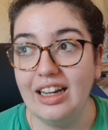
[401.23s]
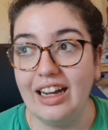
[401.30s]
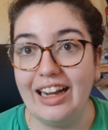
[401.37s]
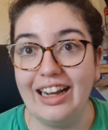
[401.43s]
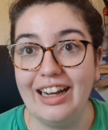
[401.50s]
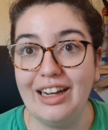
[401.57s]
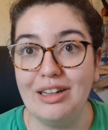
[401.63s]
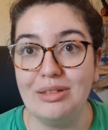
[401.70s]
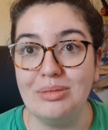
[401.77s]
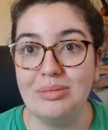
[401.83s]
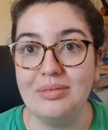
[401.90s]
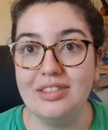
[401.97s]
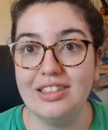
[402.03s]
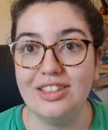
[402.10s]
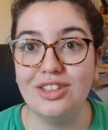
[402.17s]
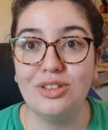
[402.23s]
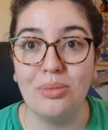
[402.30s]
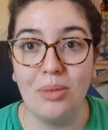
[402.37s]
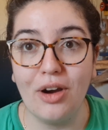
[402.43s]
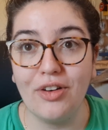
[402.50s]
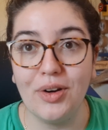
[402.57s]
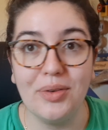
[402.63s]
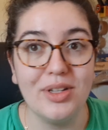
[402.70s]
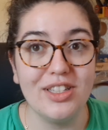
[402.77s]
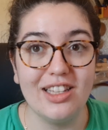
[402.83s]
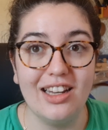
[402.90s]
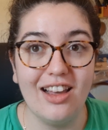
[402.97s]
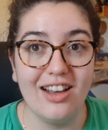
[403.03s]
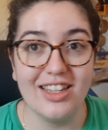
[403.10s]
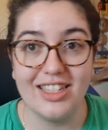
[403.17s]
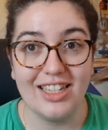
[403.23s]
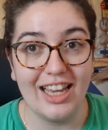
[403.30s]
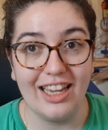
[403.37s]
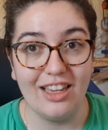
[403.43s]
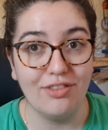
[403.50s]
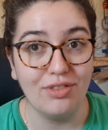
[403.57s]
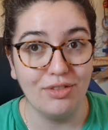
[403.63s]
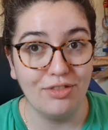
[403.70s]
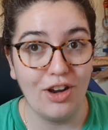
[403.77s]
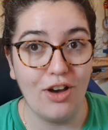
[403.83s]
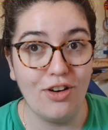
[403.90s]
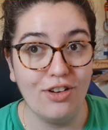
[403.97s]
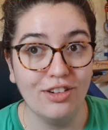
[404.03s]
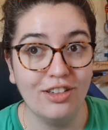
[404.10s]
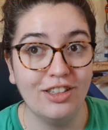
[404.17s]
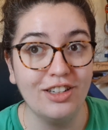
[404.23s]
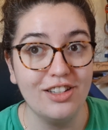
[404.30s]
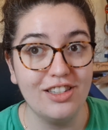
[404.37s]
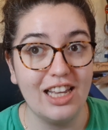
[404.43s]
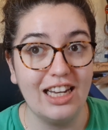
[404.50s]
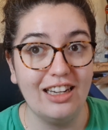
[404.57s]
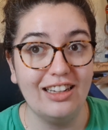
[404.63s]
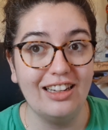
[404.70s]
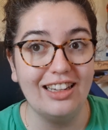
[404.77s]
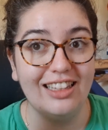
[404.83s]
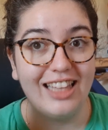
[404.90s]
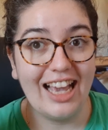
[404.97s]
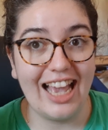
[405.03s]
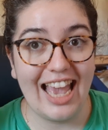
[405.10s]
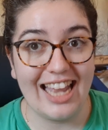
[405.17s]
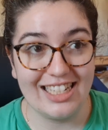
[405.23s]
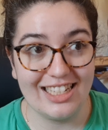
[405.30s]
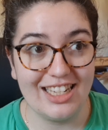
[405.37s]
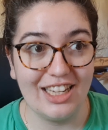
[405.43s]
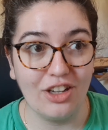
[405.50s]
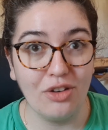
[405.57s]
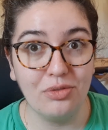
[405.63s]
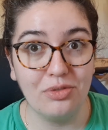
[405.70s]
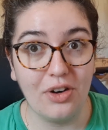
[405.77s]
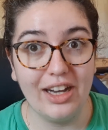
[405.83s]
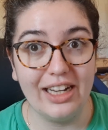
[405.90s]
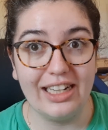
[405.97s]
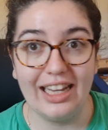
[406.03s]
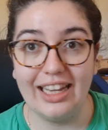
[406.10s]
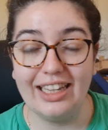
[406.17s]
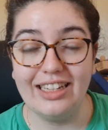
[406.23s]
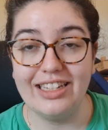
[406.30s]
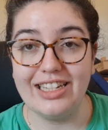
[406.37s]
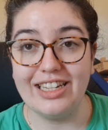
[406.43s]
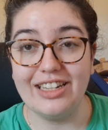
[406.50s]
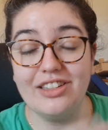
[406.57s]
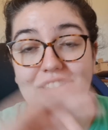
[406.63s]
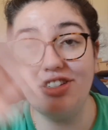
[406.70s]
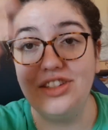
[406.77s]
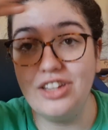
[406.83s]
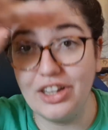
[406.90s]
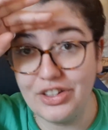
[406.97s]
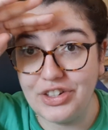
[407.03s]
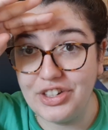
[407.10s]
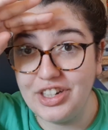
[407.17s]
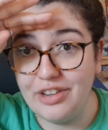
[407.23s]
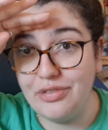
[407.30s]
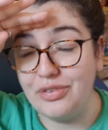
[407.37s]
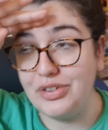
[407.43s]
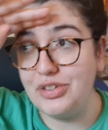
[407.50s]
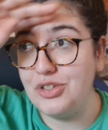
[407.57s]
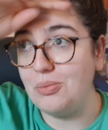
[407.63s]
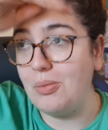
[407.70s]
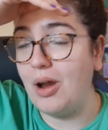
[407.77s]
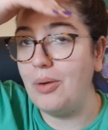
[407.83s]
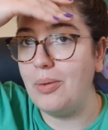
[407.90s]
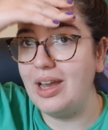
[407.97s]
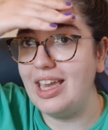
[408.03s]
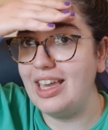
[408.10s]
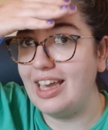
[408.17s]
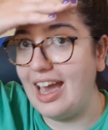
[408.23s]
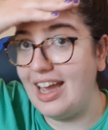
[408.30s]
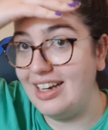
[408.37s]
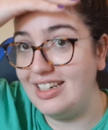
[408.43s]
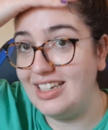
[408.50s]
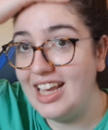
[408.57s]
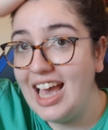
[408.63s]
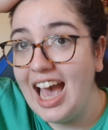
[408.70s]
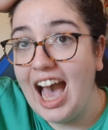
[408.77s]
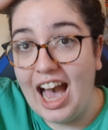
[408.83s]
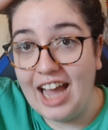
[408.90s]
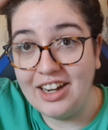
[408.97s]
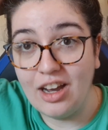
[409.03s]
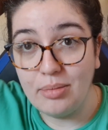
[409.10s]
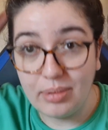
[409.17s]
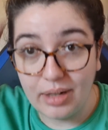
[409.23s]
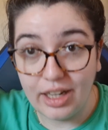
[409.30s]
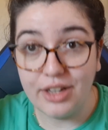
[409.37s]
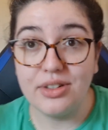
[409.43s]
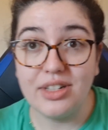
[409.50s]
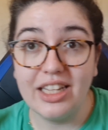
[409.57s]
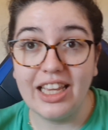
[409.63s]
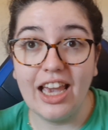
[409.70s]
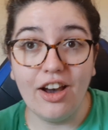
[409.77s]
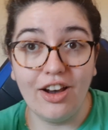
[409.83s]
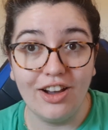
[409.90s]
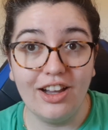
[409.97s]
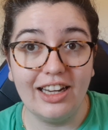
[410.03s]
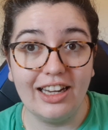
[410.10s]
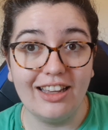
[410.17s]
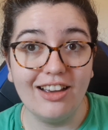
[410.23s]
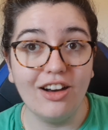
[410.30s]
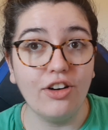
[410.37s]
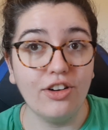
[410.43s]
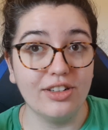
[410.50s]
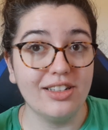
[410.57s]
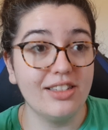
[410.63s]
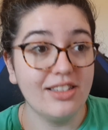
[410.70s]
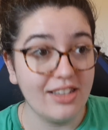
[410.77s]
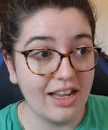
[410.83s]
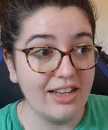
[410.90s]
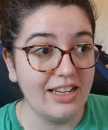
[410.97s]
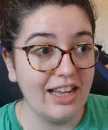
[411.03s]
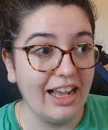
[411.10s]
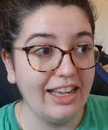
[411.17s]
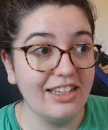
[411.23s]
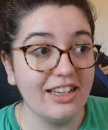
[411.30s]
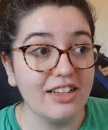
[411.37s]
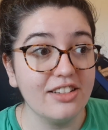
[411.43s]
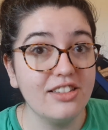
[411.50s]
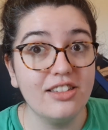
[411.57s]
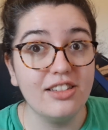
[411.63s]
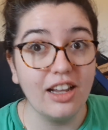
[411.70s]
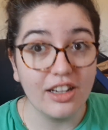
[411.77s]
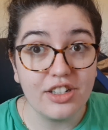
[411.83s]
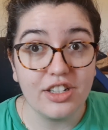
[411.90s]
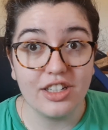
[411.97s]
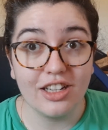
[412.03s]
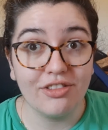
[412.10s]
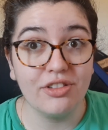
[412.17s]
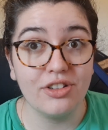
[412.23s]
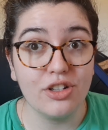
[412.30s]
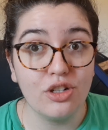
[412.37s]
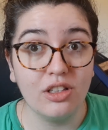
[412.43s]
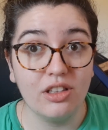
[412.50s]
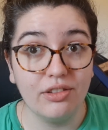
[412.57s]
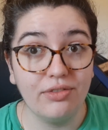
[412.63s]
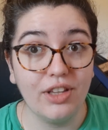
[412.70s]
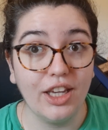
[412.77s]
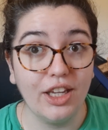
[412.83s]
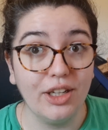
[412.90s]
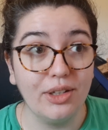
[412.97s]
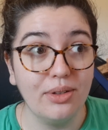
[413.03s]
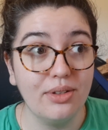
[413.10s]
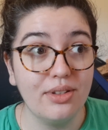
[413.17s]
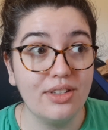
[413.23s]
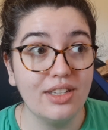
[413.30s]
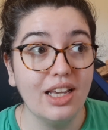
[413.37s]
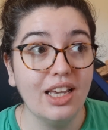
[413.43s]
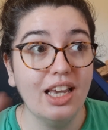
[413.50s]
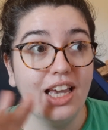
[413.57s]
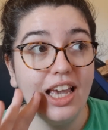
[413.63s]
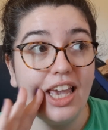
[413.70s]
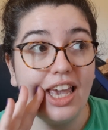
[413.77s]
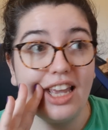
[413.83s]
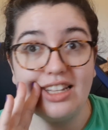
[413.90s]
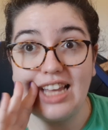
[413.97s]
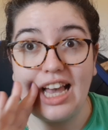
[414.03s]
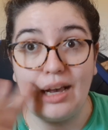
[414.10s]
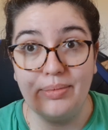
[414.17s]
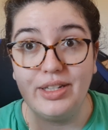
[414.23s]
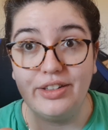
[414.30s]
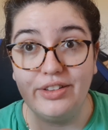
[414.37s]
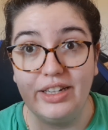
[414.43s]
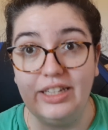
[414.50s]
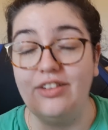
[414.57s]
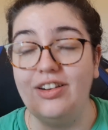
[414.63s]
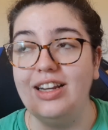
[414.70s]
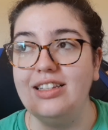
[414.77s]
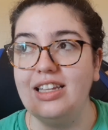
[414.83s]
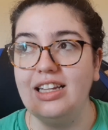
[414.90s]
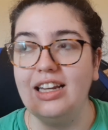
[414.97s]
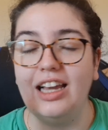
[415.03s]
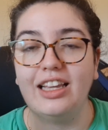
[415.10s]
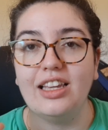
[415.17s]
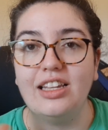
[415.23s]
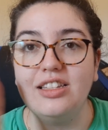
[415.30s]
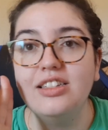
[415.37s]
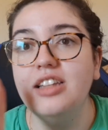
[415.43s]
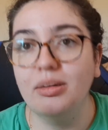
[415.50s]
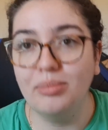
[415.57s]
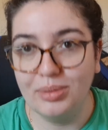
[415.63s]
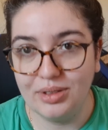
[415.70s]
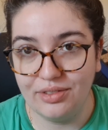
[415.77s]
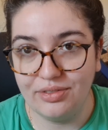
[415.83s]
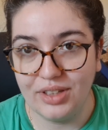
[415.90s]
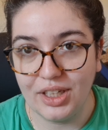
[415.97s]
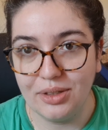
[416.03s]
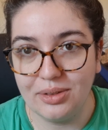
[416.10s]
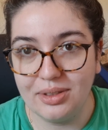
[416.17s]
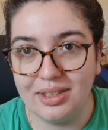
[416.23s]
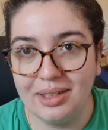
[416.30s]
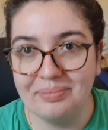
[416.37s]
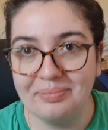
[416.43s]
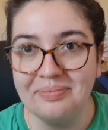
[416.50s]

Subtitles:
tomorrow is the last day of the vlog because editing on Friday did such a difference to my weekend, and uploading it earlier on Sunday did such a difference to the views. It's absolutely crazy. Like, it's doubled the views